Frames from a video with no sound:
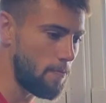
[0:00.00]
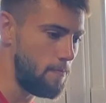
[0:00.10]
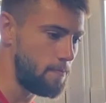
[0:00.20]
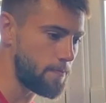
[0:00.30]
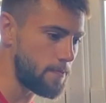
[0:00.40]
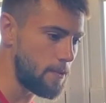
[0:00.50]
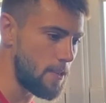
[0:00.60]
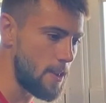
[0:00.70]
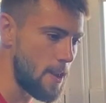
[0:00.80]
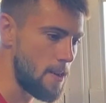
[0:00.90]
You didn't
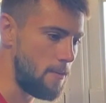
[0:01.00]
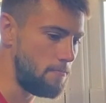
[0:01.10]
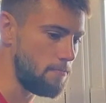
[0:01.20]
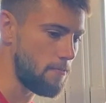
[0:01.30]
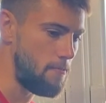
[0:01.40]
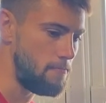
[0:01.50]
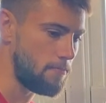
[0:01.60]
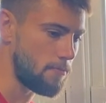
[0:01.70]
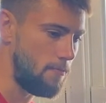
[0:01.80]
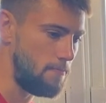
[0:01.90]
have a cleansed
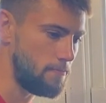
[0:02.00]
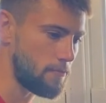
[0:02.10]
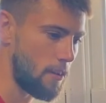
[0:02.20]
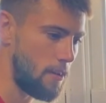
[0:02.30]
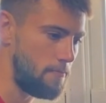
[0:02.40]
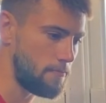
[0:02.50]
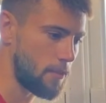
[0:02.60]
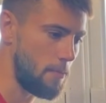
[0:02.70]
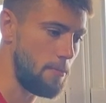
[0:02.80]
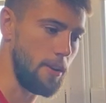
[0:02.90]
palate.
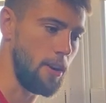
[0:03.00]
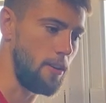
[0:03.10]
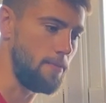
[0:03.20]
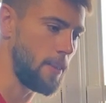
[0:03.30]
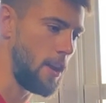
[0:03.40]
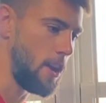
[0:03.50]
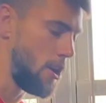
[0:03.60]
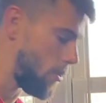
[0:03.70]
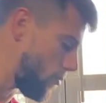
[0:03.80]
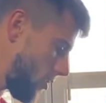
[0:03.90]
But no,
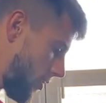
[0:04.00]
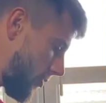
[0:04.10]
really,